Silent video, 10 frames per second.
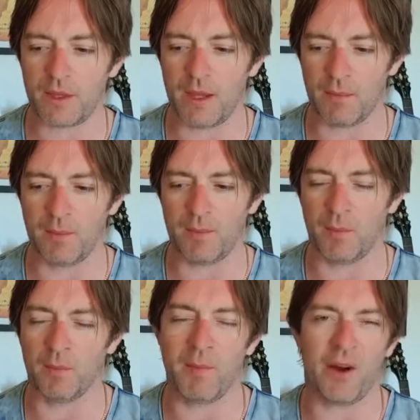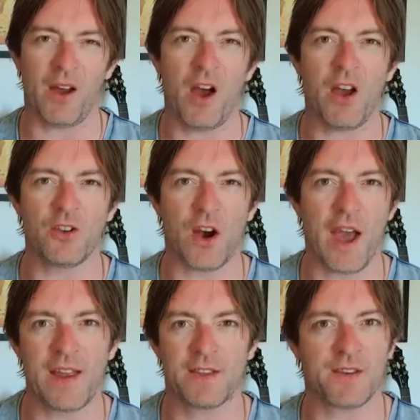might hurt your
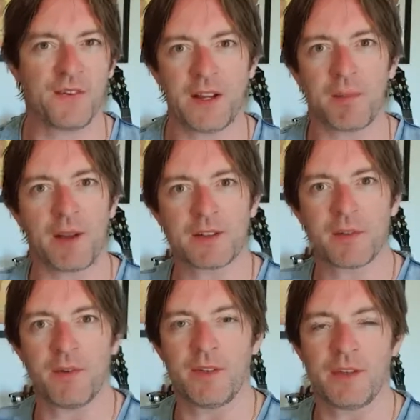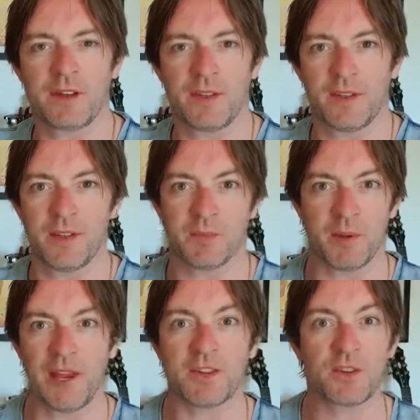head to think about some of these ideas.
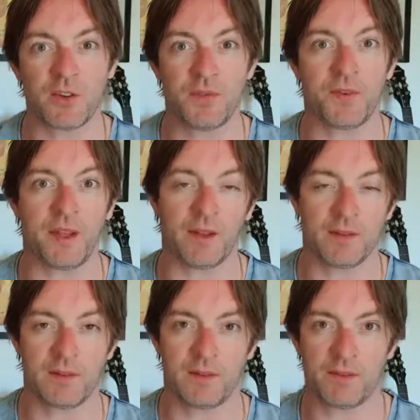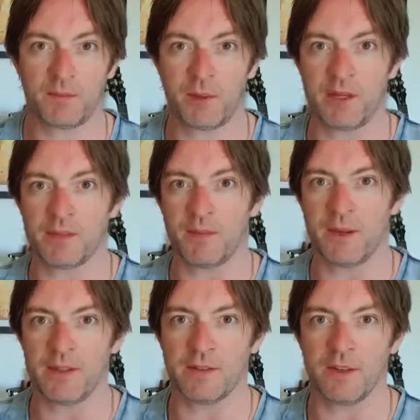But that's a good thing, because it
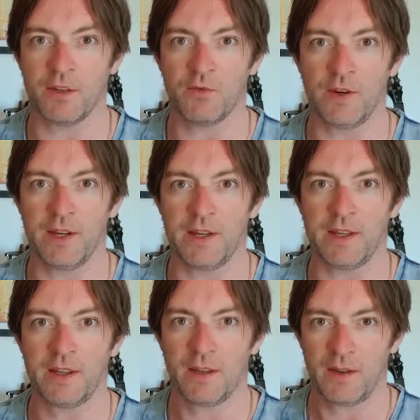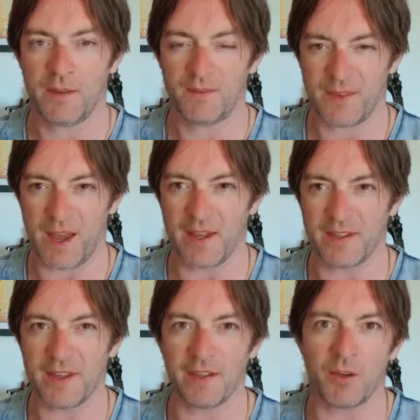means that you're really
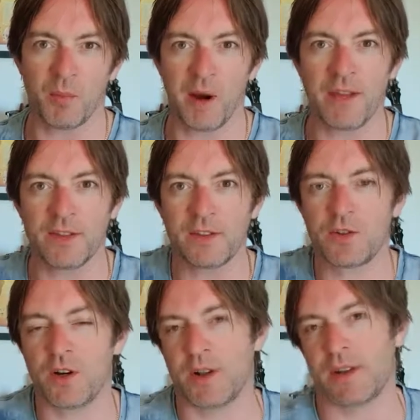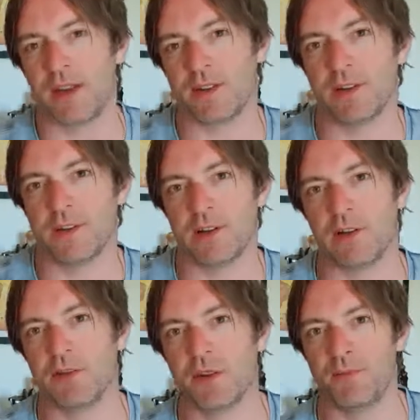aching your brain to try and get to the
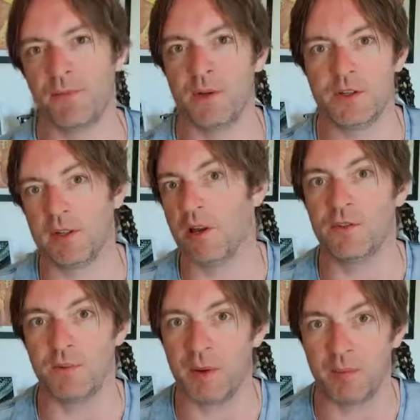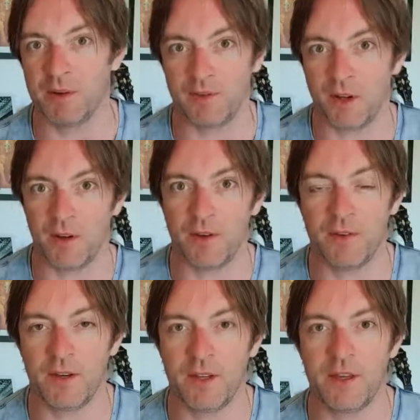solution, which loads of people have done
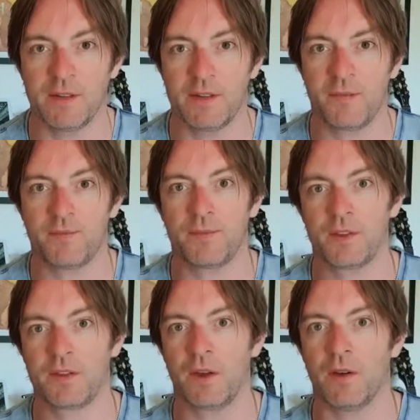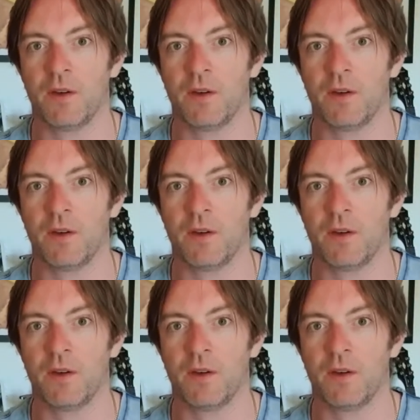over the years. So